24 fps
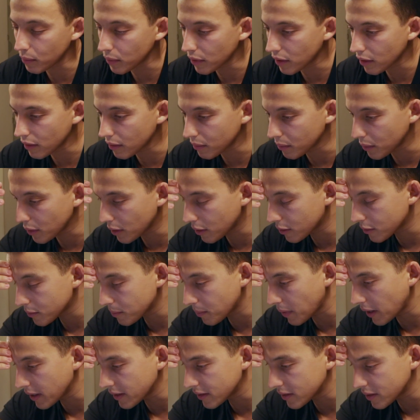with
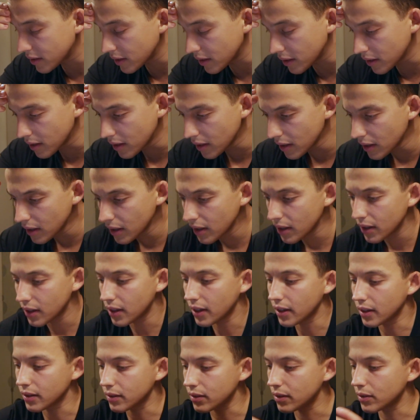Spicy,
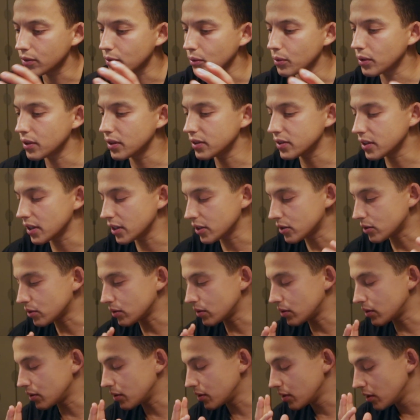like the
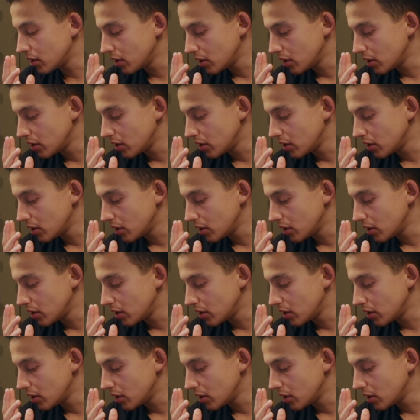tokenization,